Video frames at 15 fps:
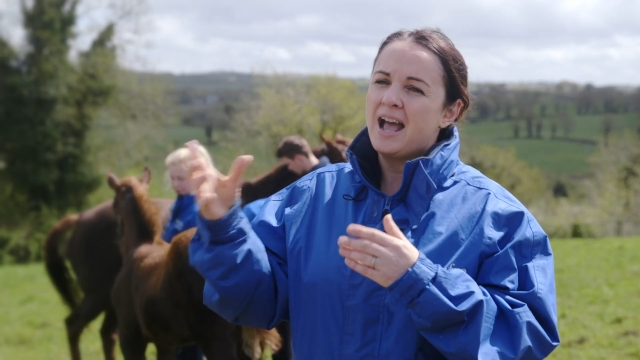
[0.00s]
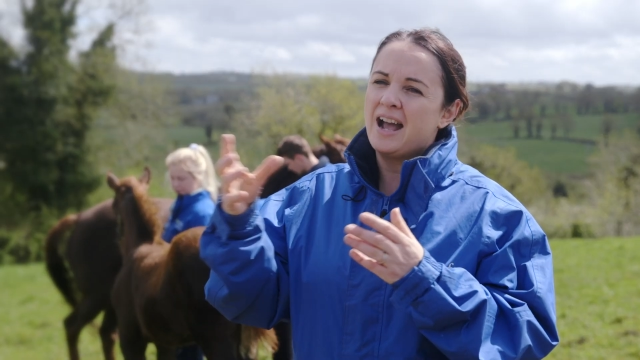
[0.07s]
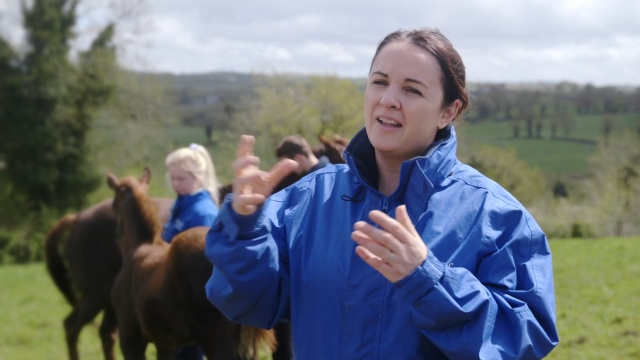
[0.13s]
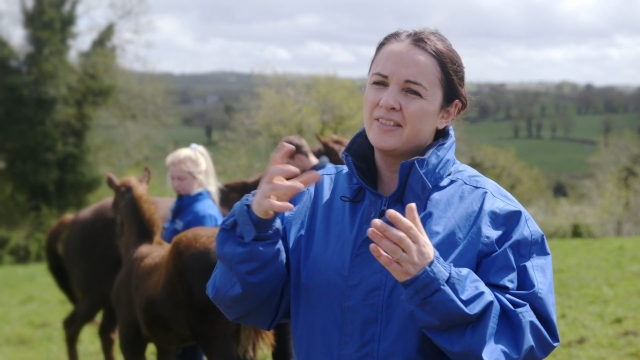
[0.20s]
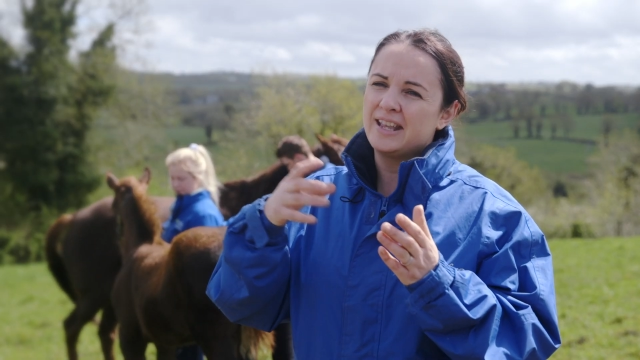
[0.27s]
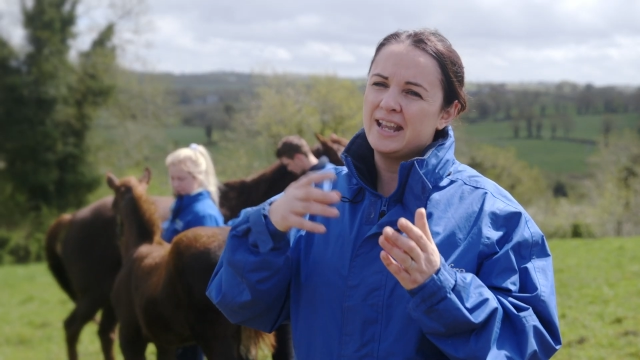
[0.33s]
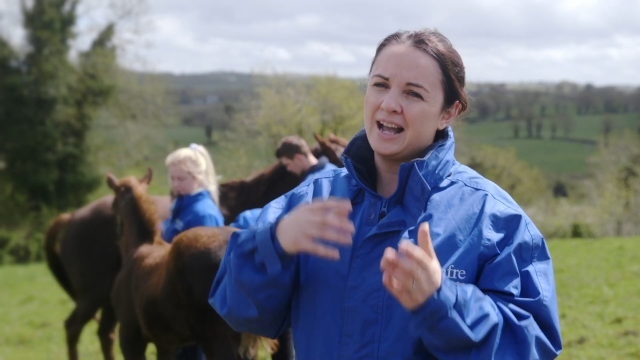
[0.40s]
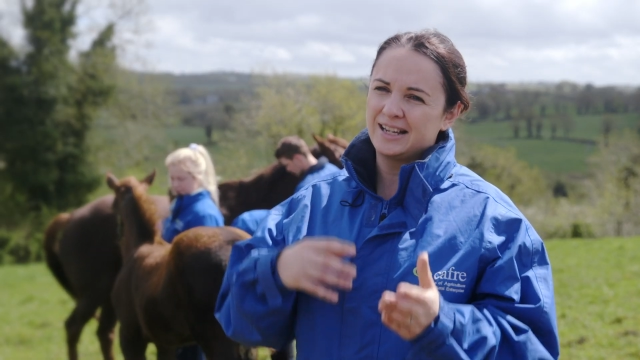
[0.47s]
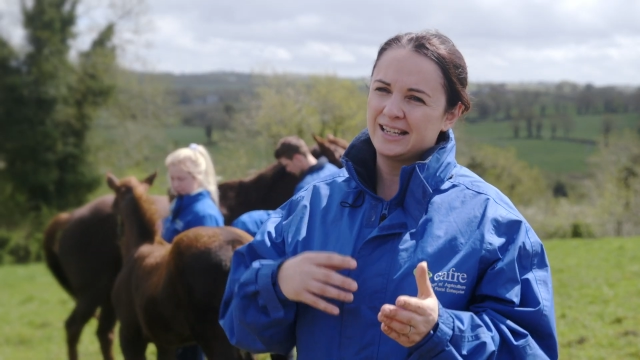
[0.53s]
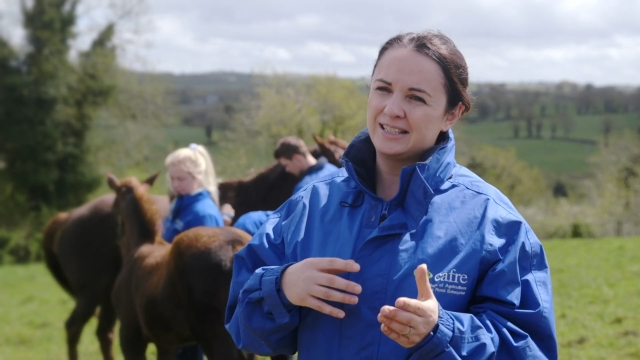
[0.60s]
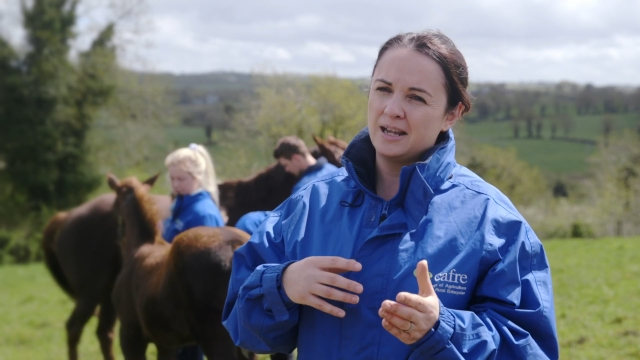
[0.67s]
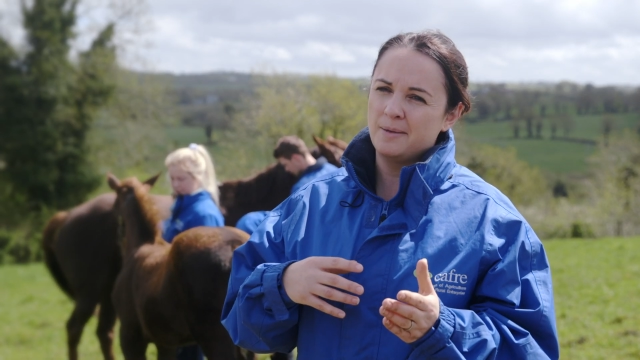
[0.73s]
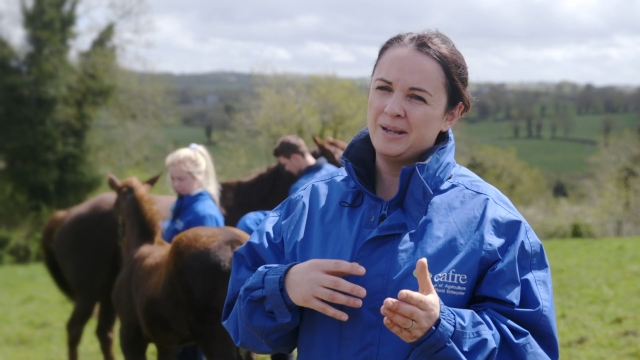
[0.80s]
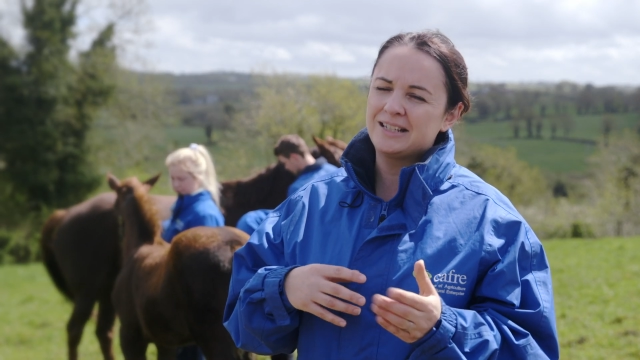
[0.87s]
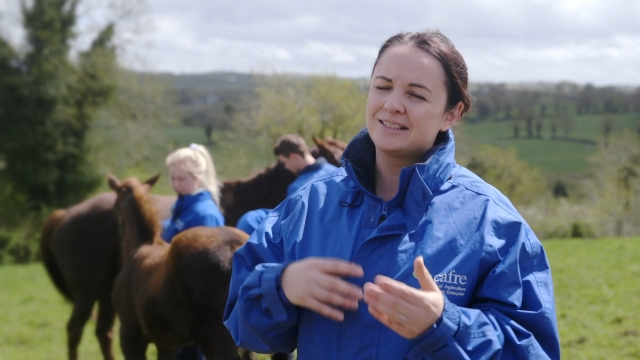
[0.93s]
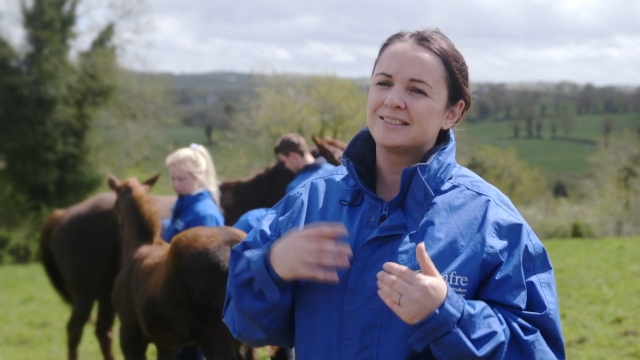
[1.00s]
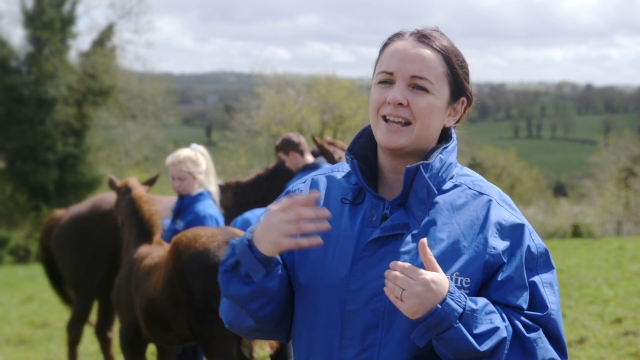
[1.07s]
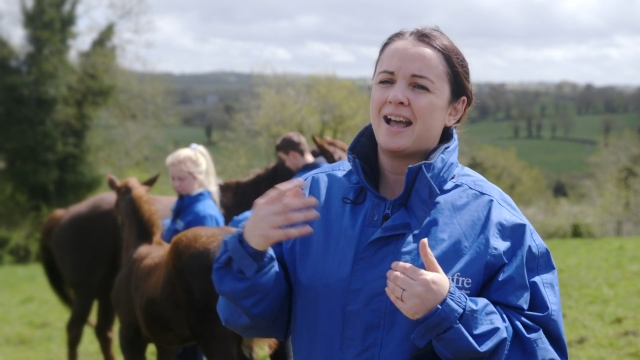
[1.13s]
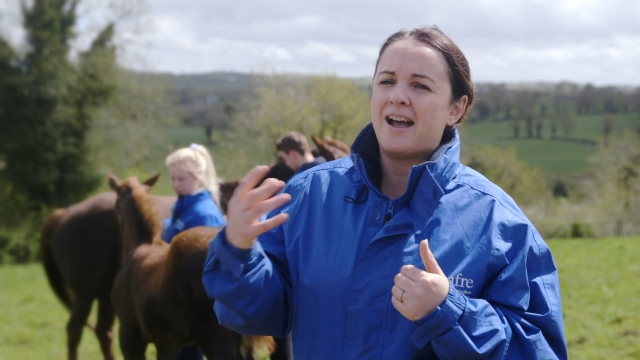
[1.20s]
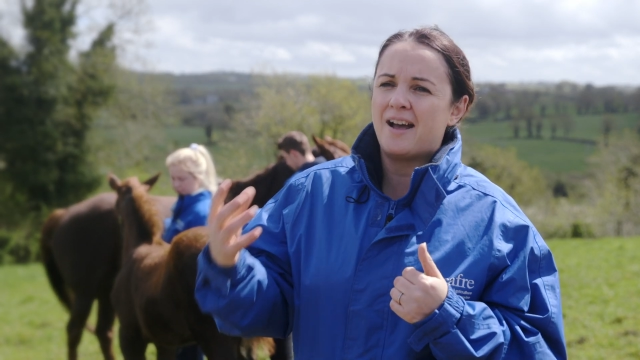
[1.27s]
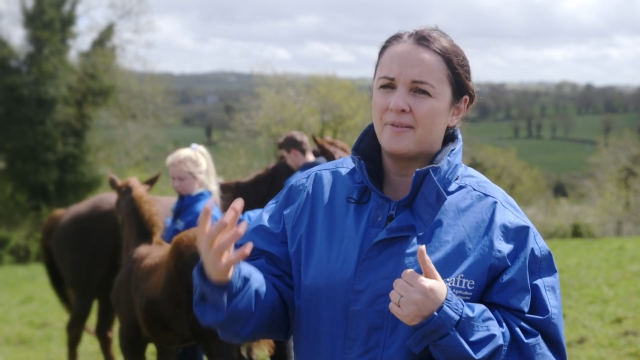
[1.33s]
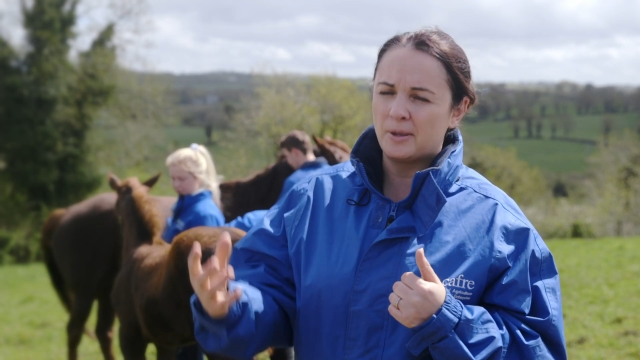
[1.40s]
and the academics
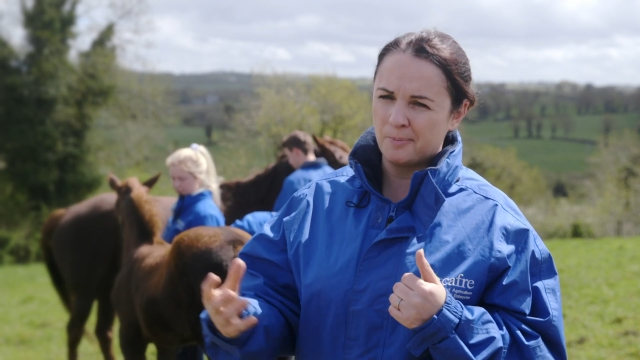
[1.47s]
and the